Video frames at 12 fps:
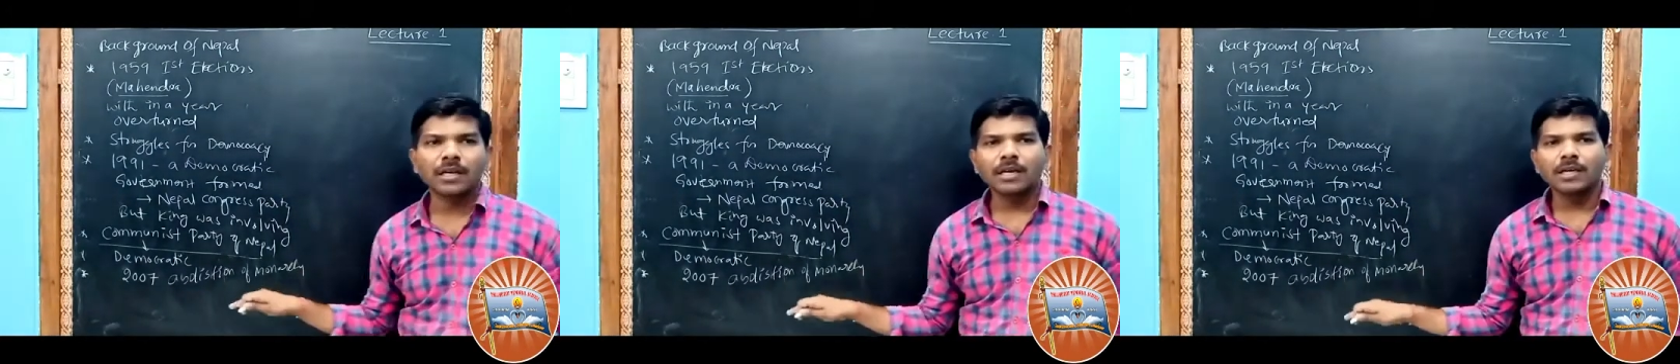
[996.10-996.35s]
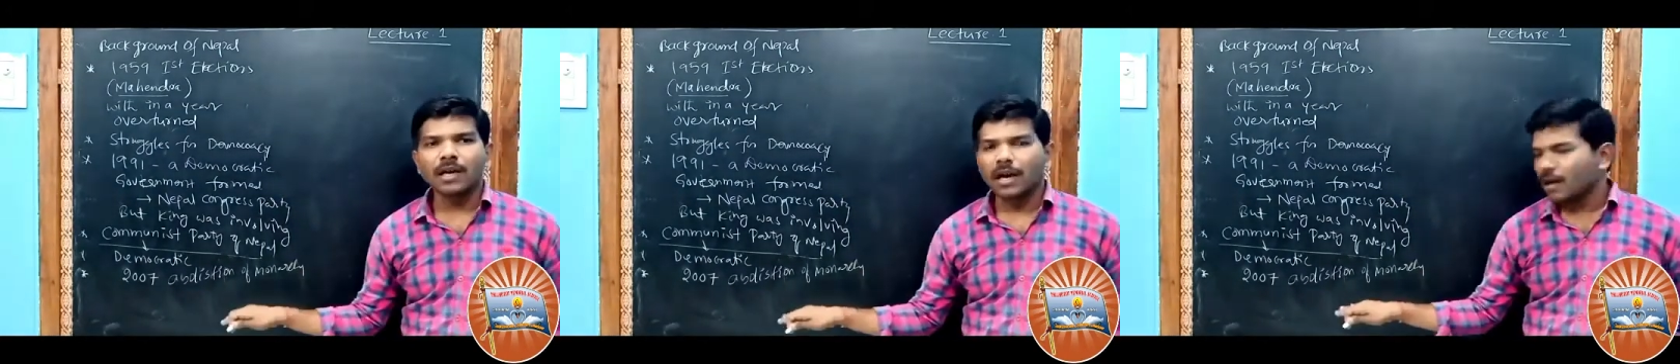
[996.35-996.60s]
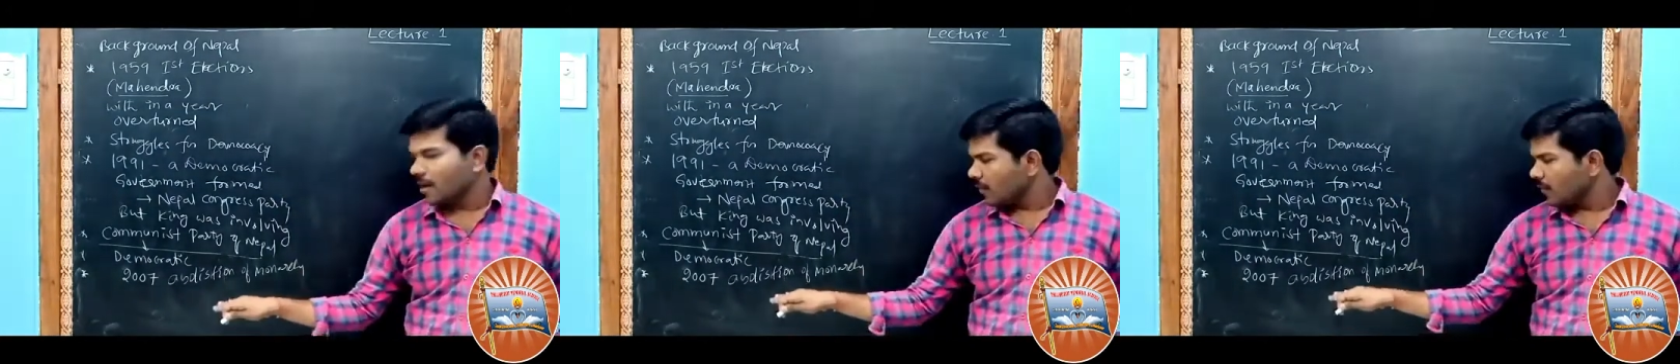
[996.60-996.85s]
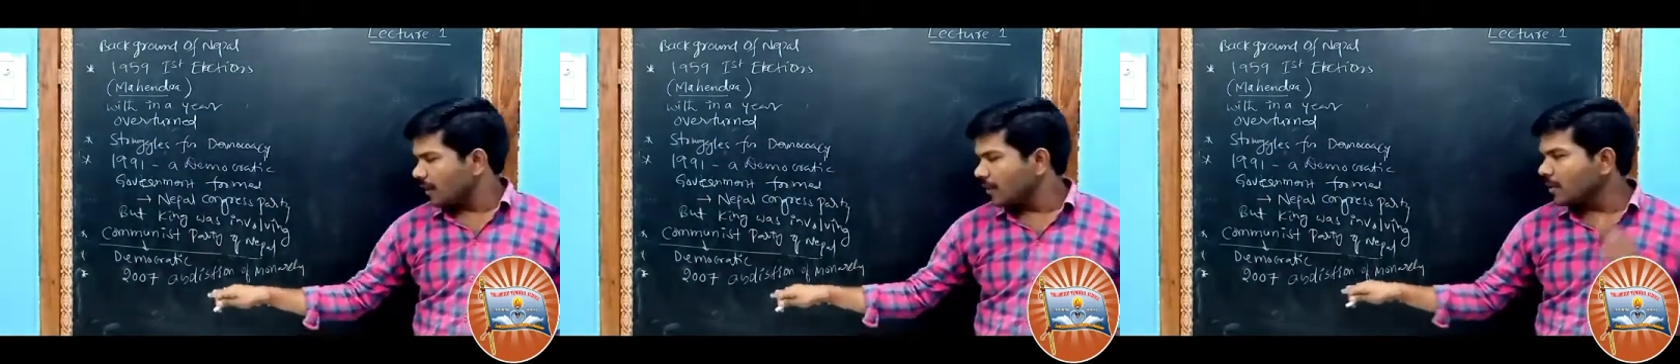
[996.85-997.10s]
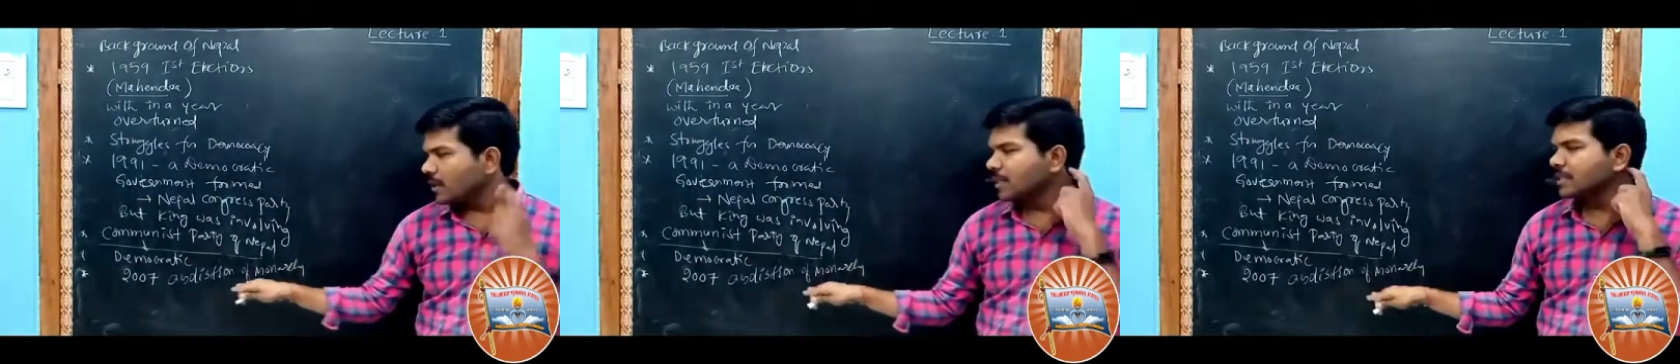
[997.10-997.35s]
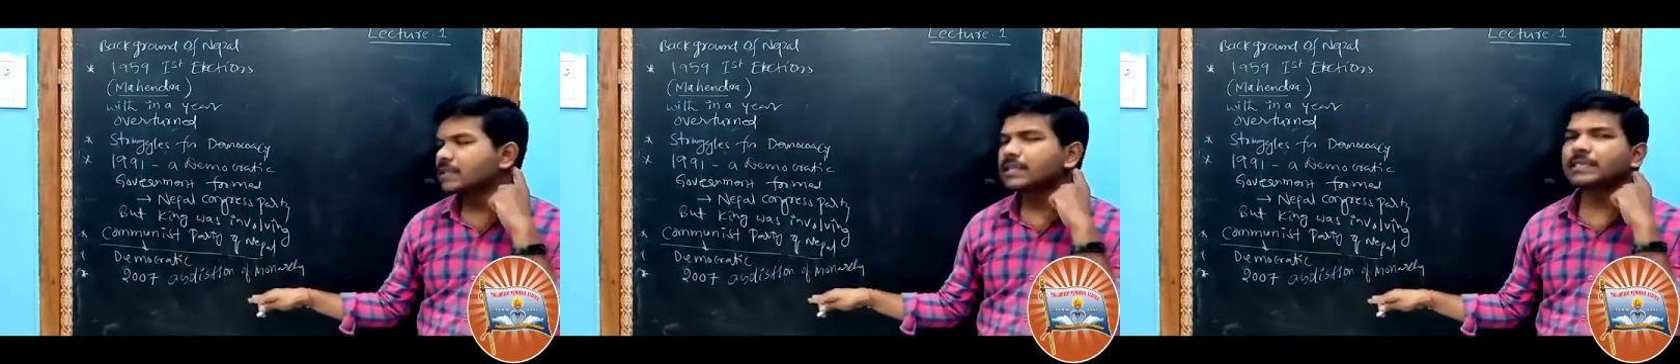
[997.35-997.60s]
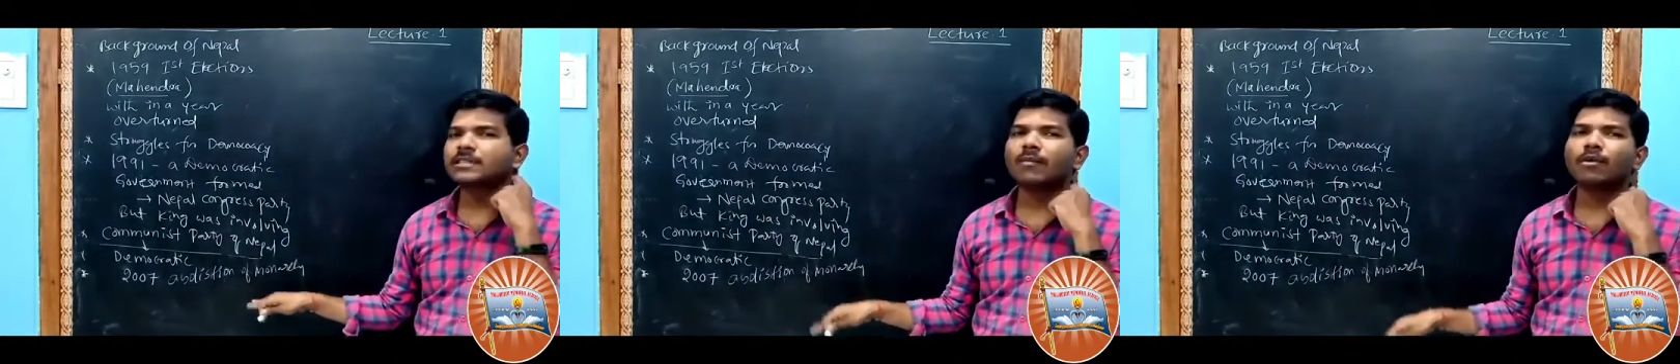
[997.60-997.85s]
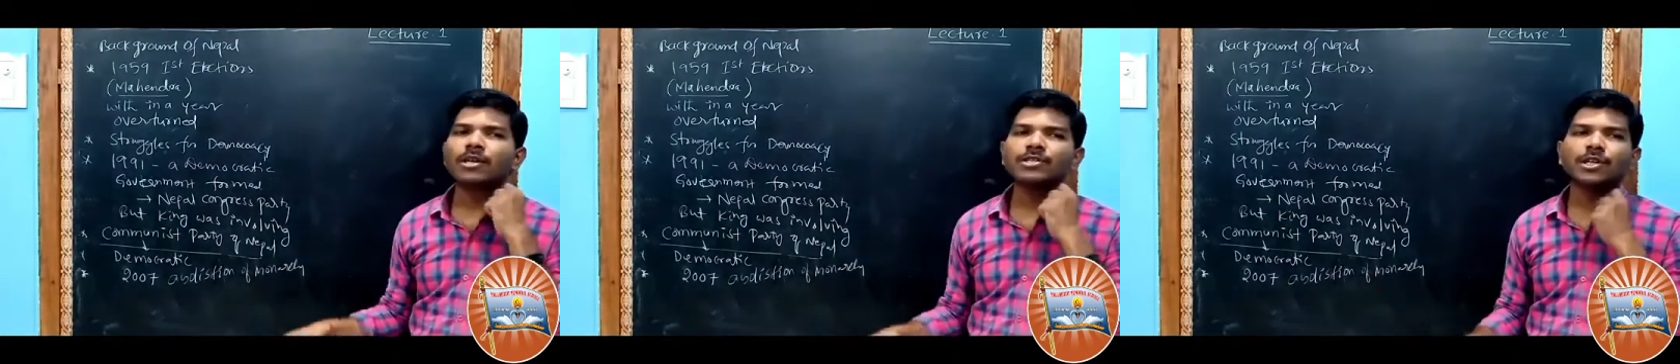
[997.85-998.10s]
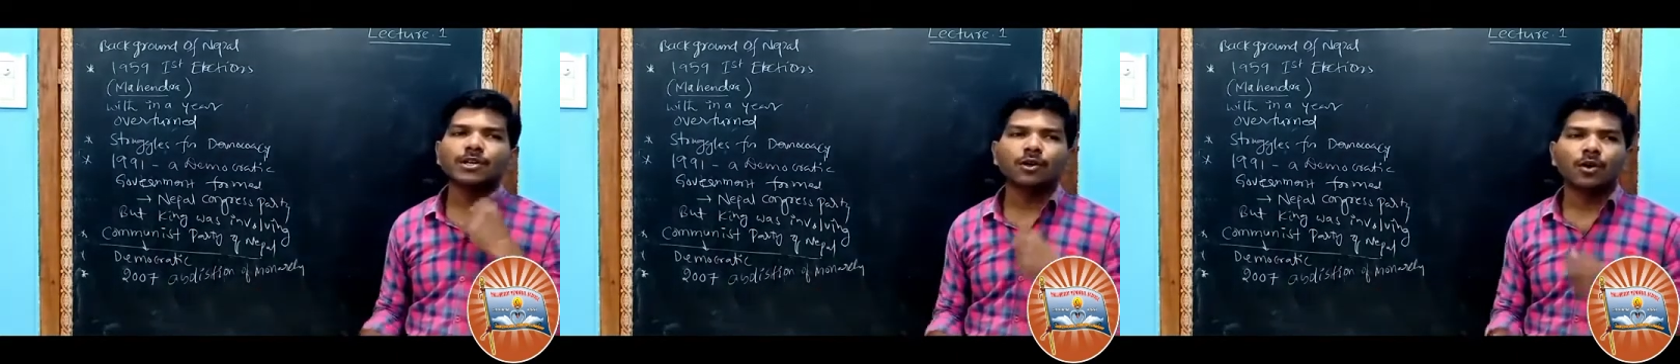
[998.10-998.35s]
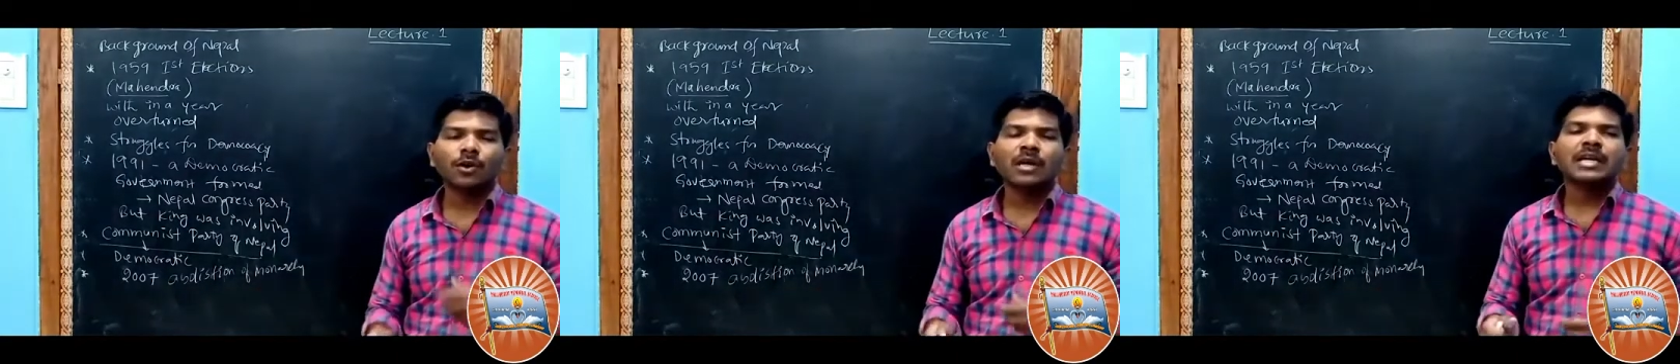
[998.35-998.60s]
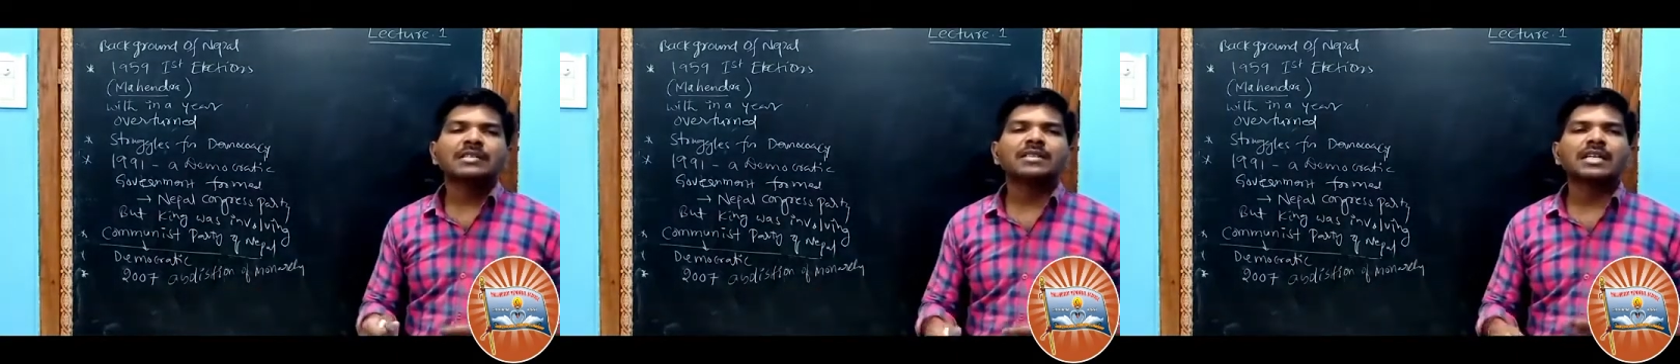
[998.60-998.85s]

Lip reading: Yeah. Whenever this abolition, they